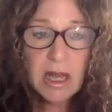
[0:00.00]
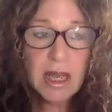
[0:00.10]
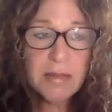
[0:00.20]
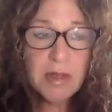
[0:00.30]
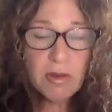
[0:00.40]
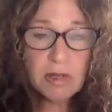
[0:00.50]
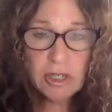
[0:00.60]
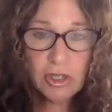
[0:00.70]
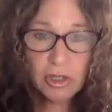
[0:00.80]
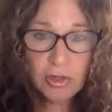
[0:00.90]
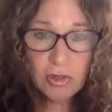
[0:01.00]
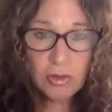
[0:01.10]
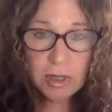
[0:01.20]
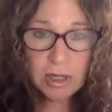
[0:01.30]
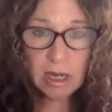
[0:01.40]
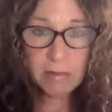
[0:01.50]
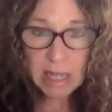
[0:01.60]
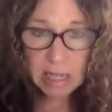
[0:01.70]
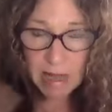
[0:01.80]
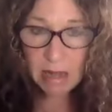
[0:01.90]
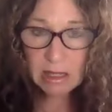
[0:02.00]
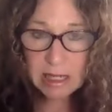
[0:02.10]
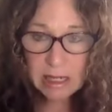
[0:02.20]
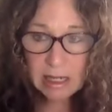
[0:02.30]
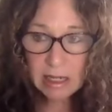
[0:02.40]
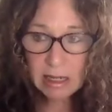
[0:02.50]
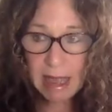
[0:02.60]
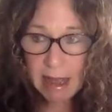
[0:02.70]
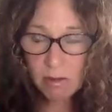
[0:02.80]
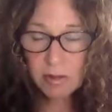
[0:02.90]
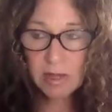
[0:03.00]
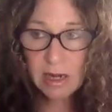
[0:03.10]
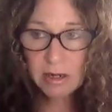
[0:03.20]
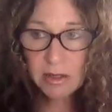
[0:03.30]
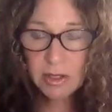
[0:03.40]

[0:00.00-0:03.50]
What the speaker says: I'm going to put a PayPal link out there.